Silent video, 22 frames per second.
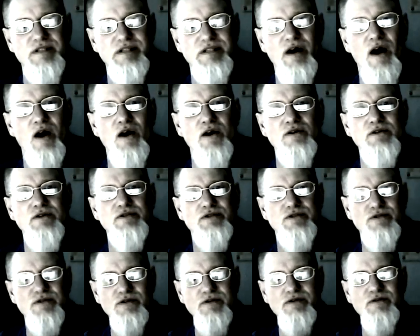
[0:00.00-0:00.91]
That aren't
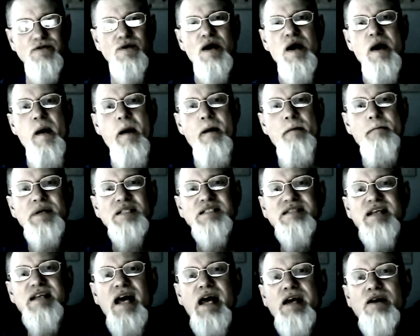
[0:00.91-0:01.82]
true.
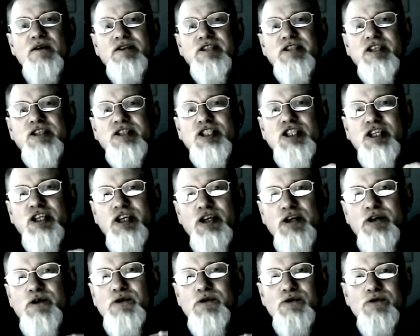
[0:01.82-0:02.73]
But they
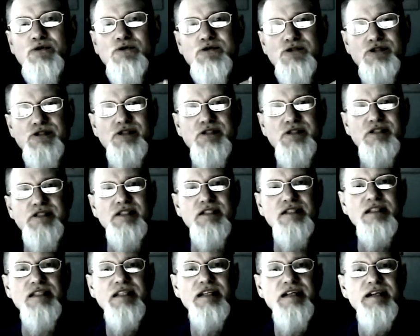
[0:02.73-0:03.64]
choose
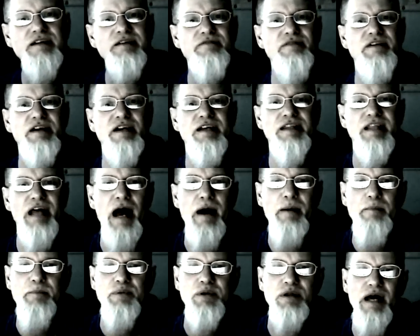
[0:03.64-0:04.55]
to live in
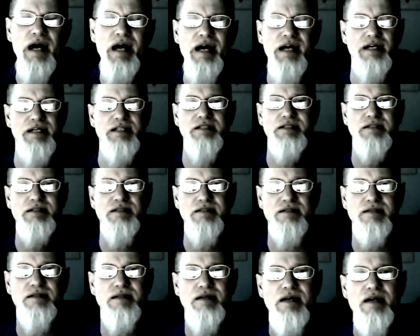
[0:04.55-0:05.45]
that place.
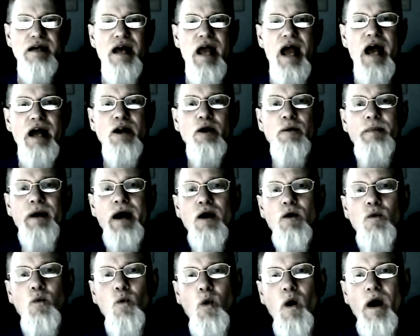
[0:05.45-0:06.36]
And no
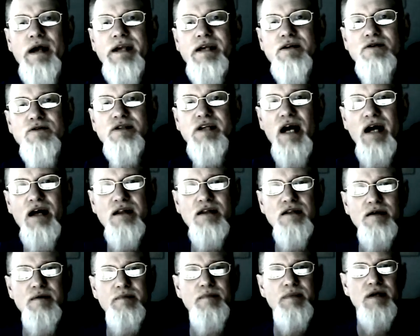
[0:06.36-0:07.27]
matter what you
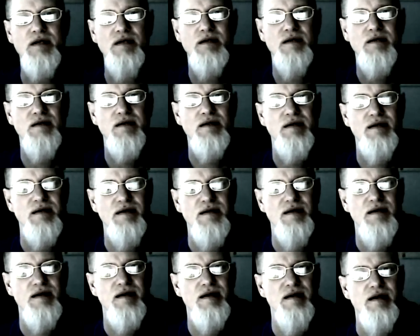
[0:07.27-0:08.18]
tell them,
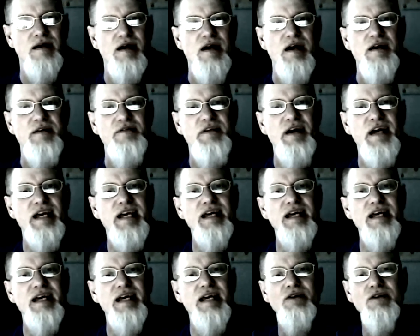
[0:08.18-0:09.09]
they
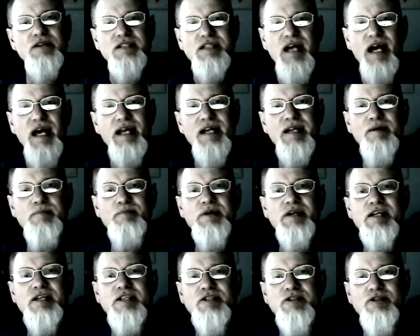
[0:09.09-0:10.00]
get irritated
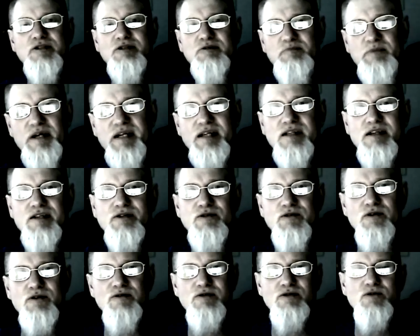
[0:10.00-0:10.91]
because you speak the
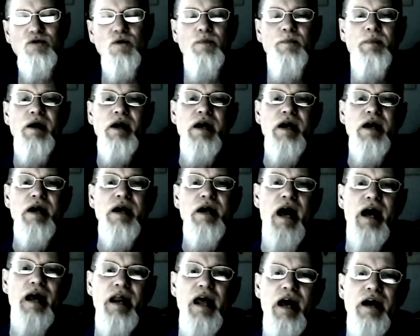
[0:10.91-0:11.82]
truth to them.
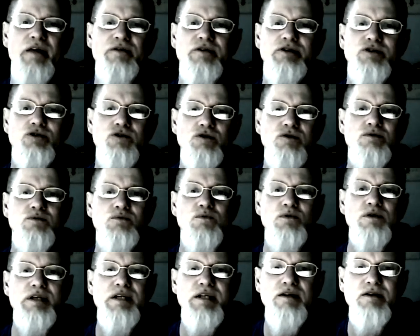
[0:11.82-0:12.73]
And, and the truth
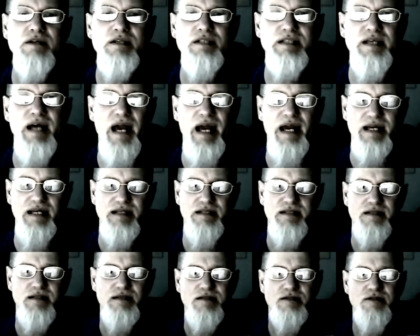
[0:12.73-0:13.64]
will irritate.
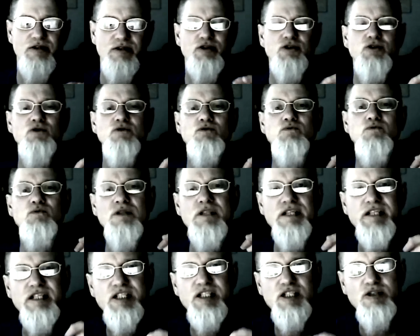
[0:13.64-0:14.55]
The truth
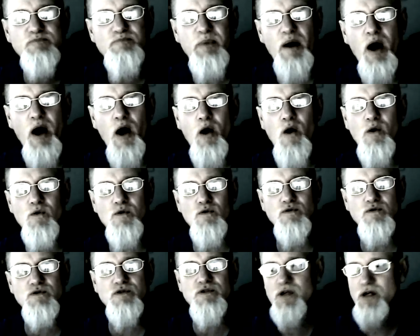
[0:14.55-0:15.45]
will
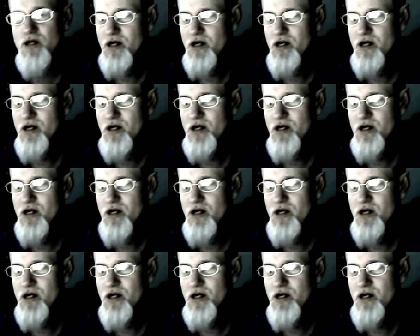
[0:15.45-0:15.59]
expose.